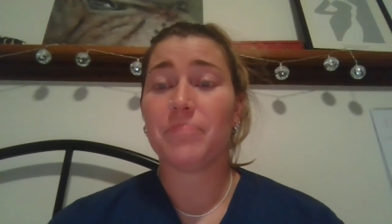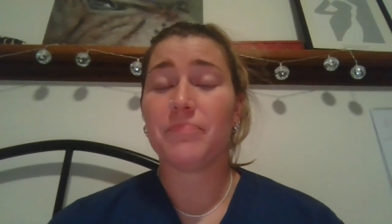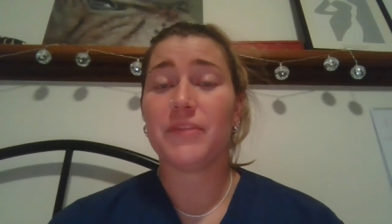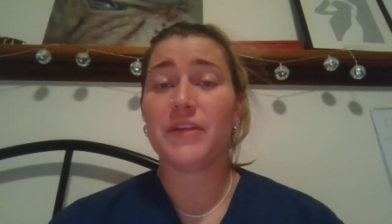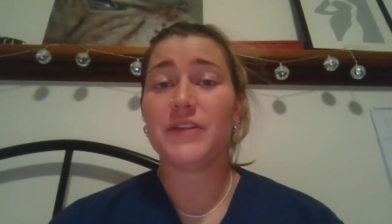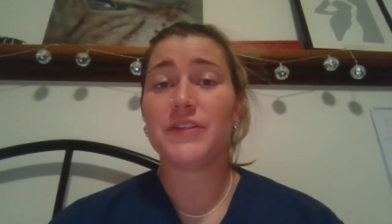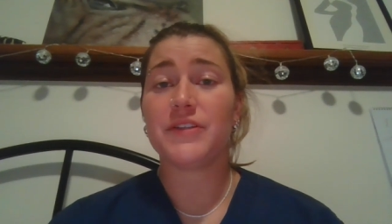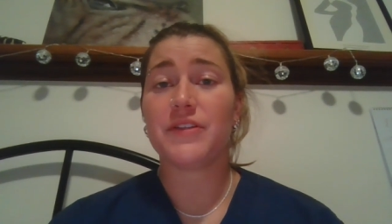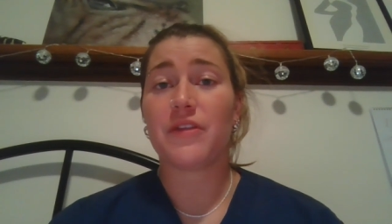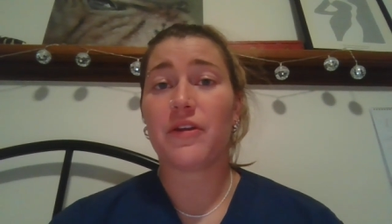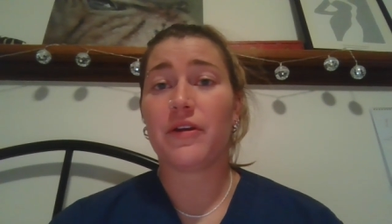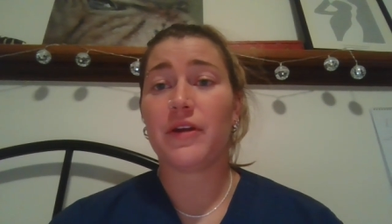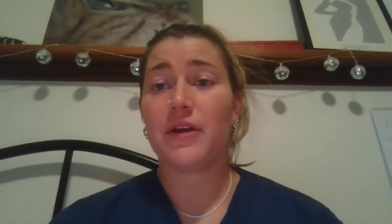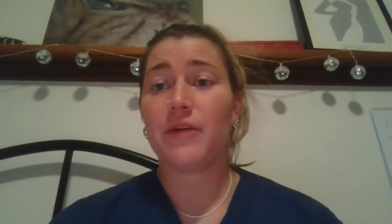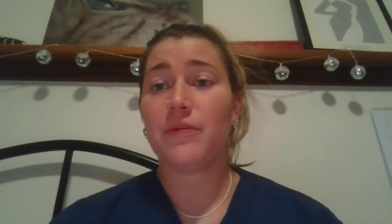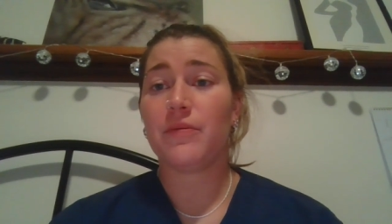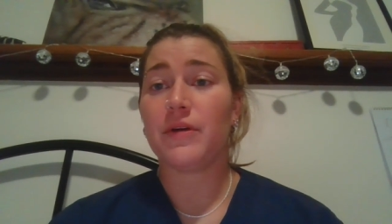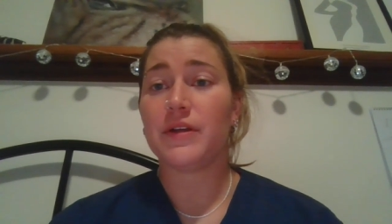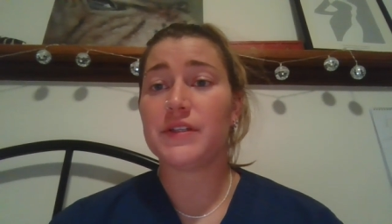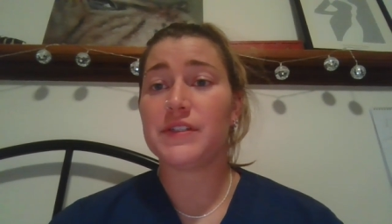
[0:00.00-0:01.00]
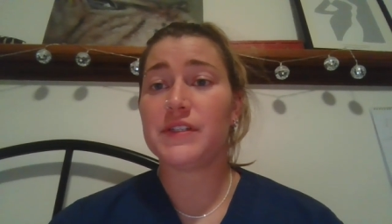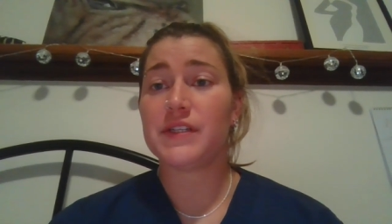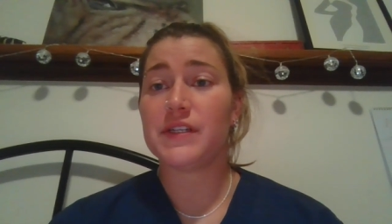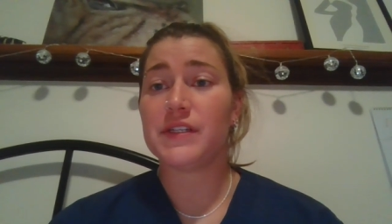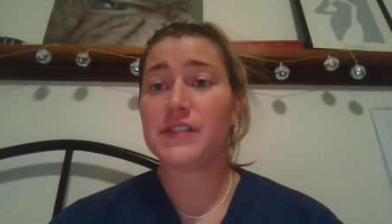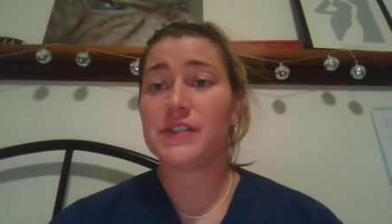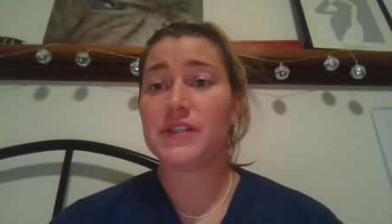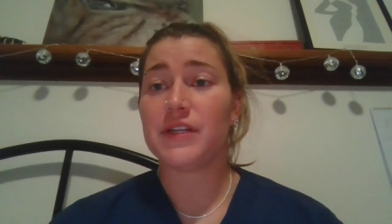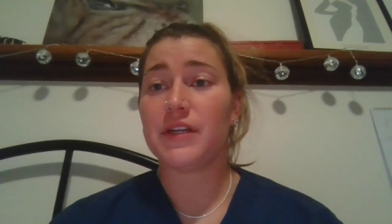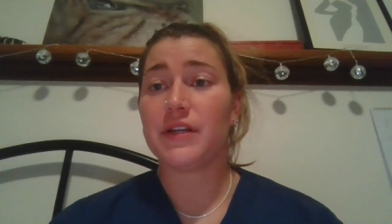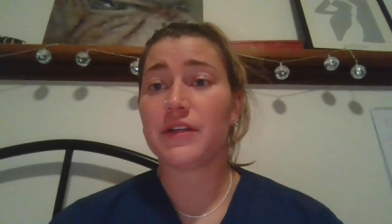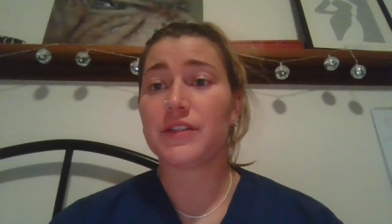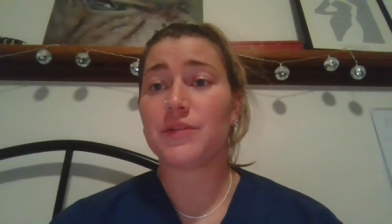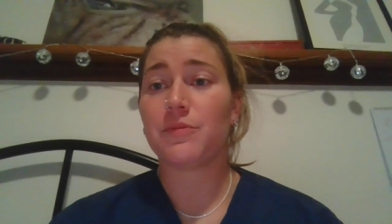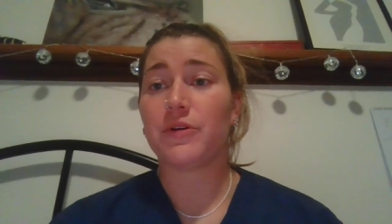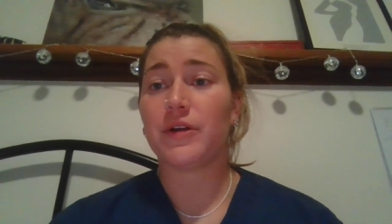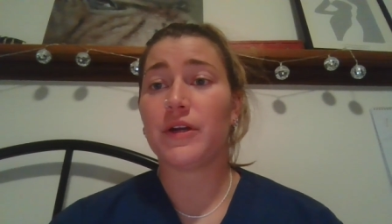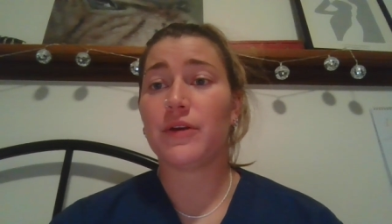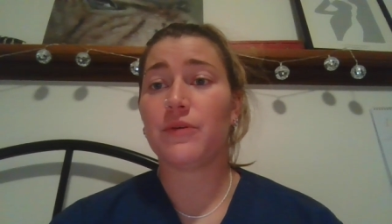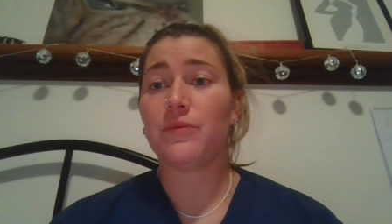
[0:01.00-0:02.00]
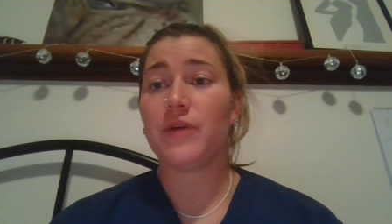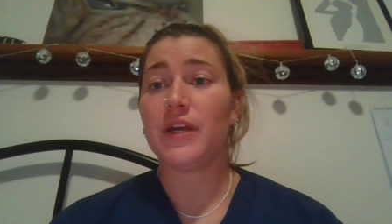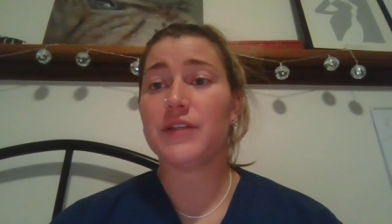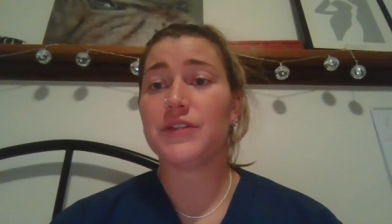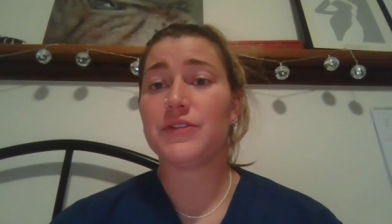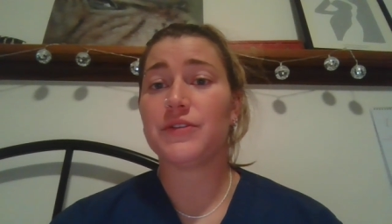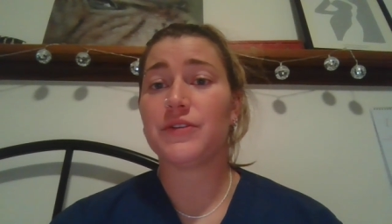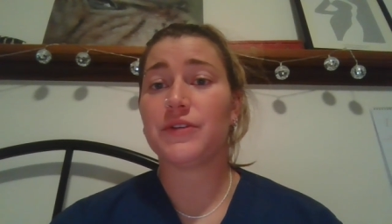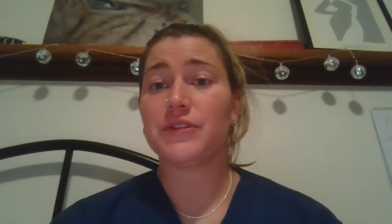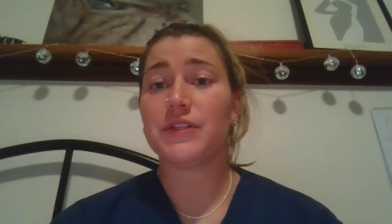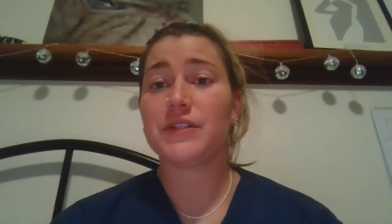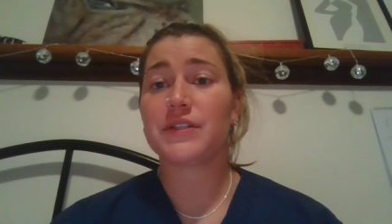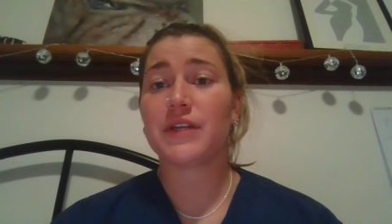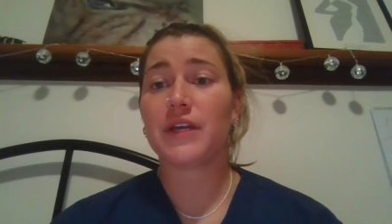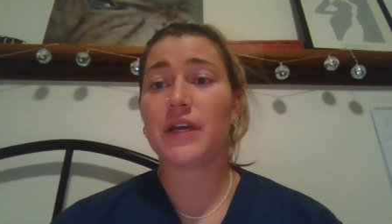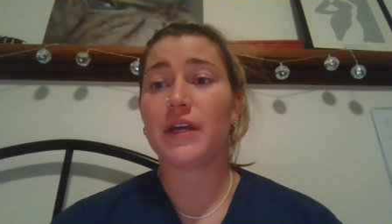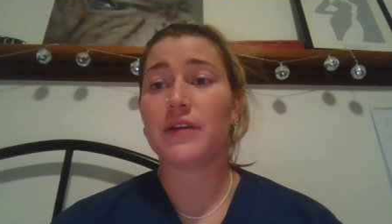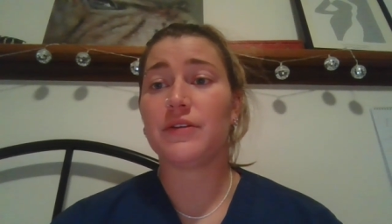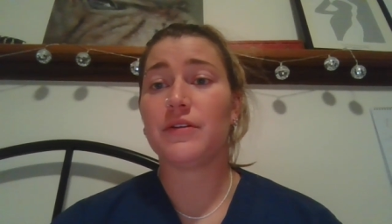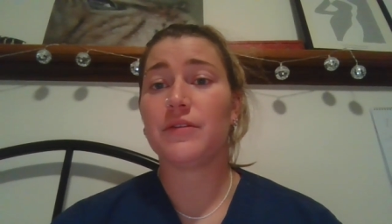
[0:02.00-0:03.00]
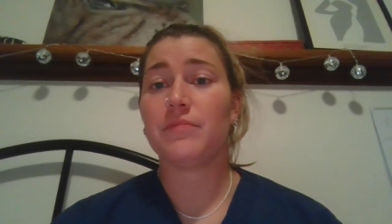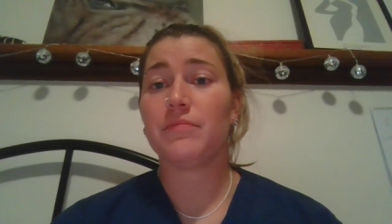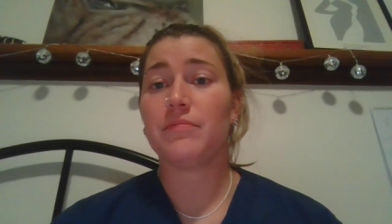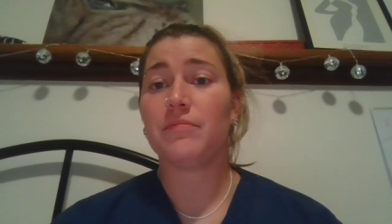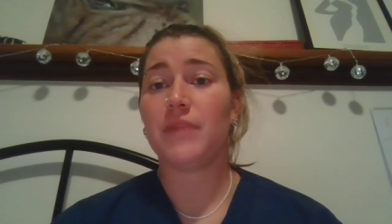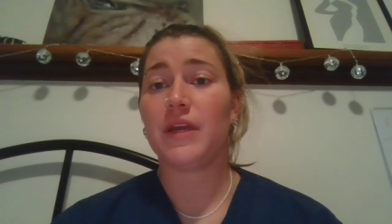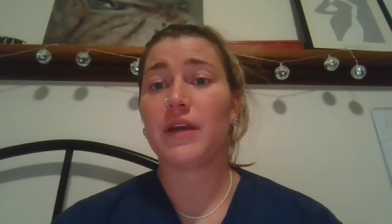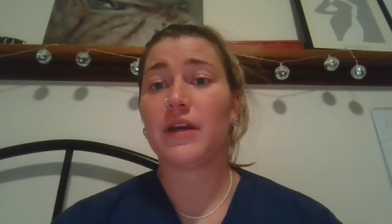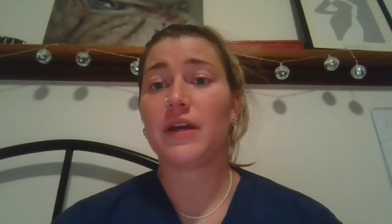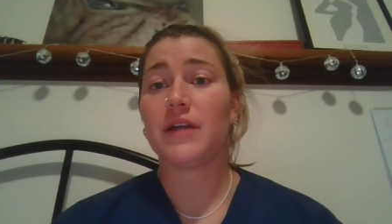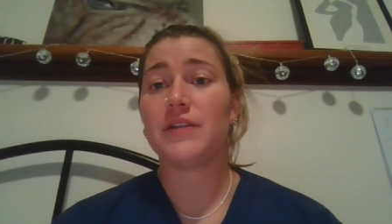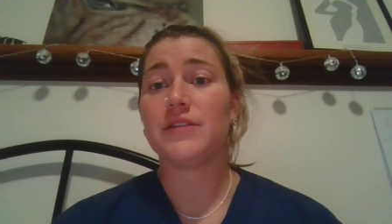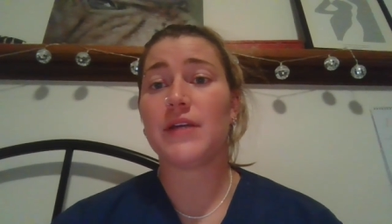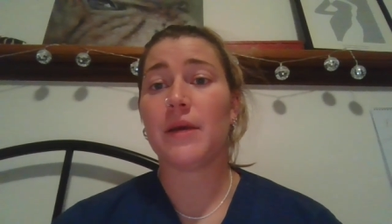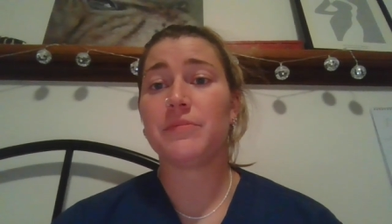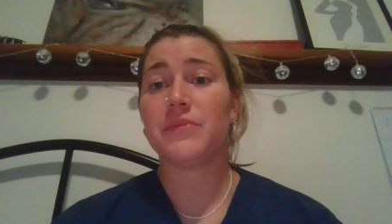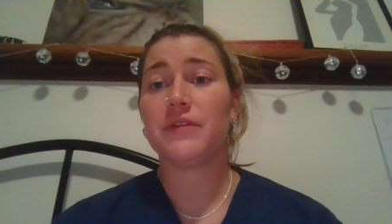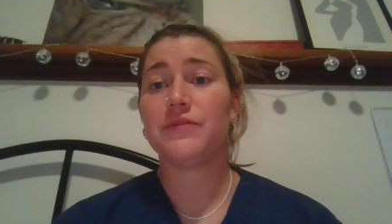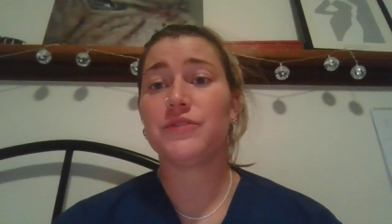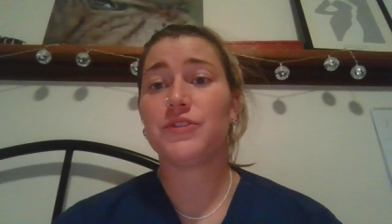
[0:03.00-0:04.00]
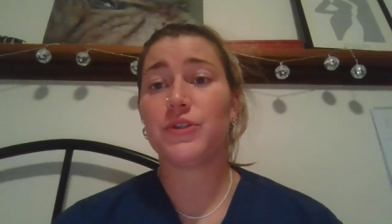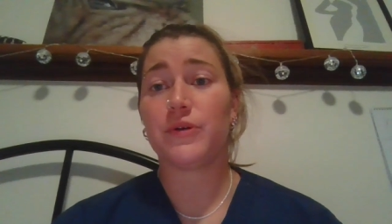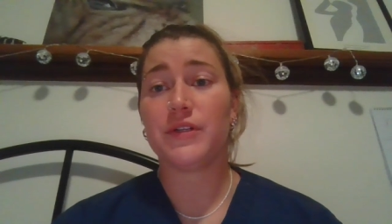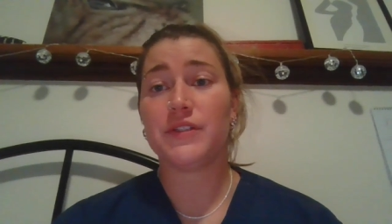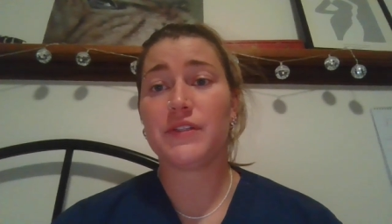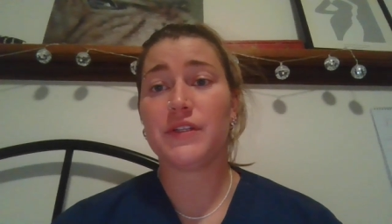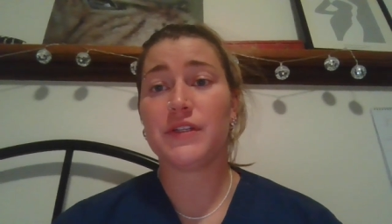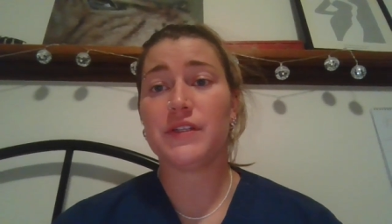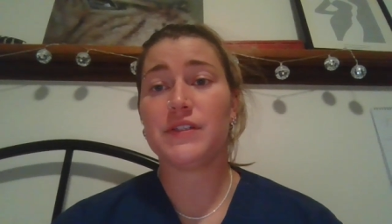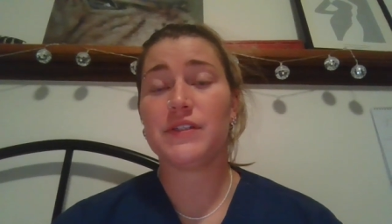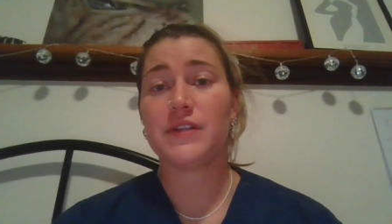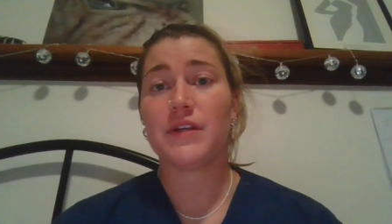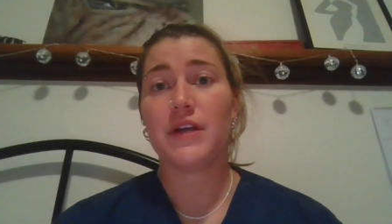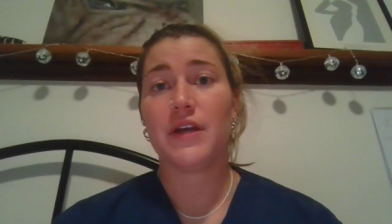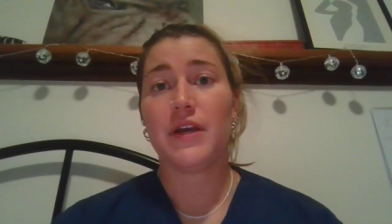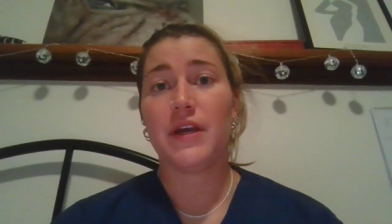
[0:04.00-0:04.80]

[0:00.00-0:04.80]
This theory will assist in exploring ways nurses can make adaptive choices